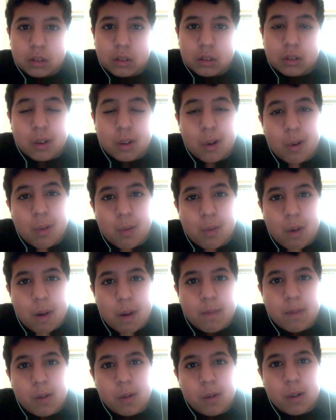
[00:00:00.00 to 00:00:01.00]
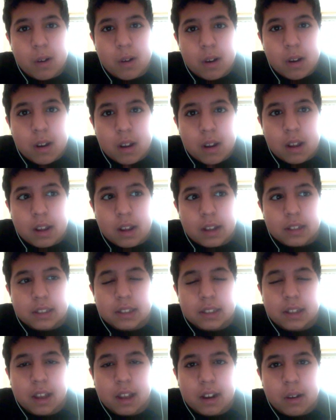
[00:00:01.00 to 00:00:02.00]
So whoever
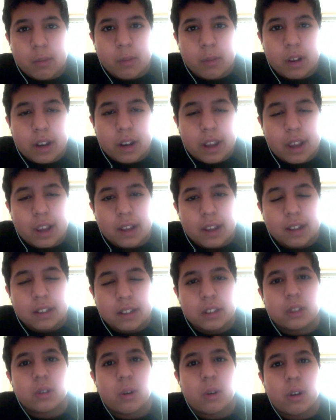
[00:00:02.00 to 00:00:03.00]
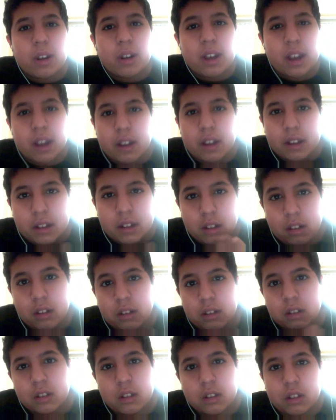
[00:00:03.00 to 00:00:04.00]
is gonna win it, enjoy and
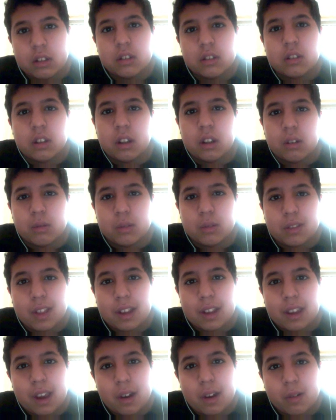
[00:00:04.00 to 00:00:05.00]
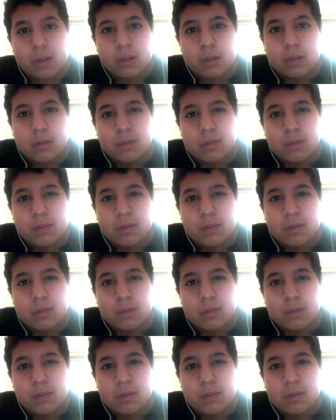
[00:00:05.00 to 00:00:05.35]
good luck with that count.